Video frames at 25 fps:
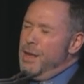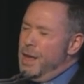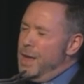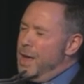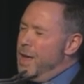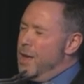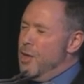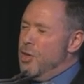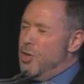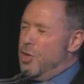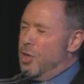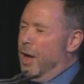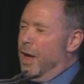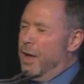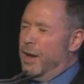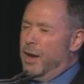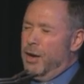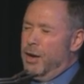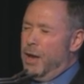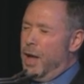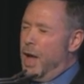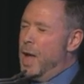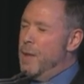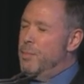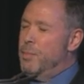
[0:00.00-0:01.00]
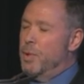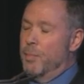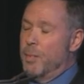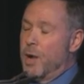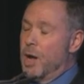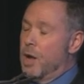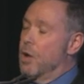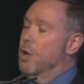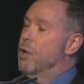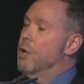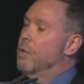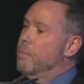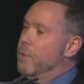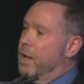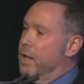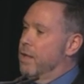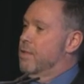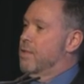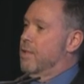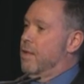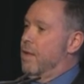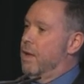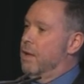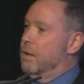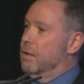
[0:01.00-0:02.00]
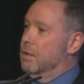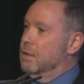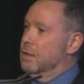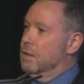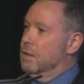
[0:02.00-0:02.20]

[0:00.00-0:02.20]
yesh Adonai b'makom hazeh